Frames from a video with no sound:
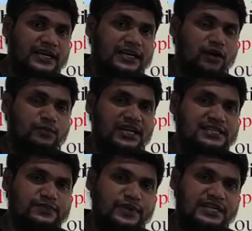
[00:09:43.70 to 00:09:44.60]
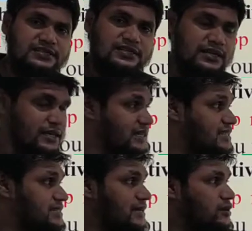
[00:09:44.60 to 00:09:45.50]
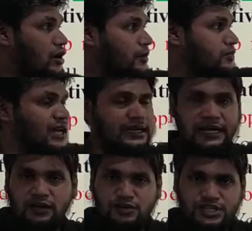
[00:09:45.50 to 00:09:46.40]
of the speech instead of the tag